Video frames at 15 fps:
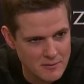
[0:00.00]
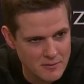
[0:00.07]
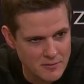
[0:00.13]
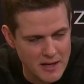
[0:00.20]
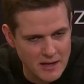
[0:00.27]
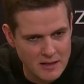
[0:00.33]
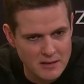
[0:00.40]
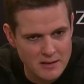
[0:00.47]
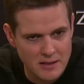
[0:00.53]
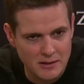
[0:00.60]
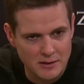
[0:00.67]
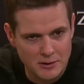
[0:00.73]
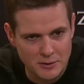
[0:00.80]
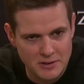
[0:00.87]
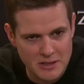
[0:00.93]
They can dig a
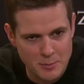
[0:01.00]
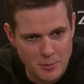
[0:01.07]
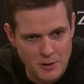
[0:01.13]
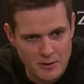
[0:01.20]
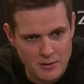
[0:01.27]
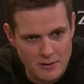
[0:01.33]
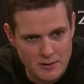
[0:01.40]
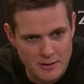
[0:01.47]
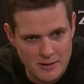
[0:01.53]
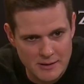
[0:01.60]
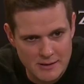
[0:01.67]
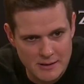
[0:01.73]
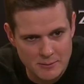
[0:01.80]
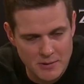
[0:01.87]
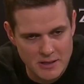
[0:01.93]
little deeper
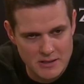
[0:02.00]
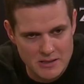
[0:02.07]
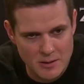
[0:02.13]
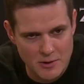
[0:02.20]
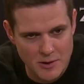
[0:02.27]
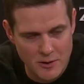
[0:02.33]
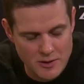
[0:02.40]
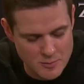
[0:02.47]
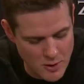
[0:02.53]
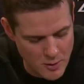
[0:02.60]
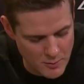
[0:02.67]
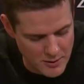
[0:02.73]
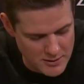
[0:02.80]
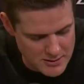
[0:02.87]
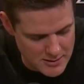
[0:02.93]
in some of those
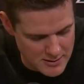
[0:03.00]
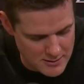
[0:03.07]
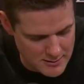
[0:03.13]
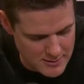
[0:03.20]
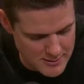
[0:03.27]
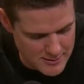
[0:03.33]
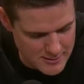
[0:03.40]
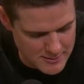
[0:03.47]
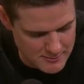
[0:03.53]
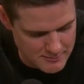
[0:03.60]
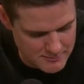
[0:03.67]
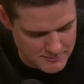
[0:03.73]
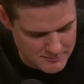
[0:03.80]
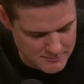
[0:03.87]
moments, and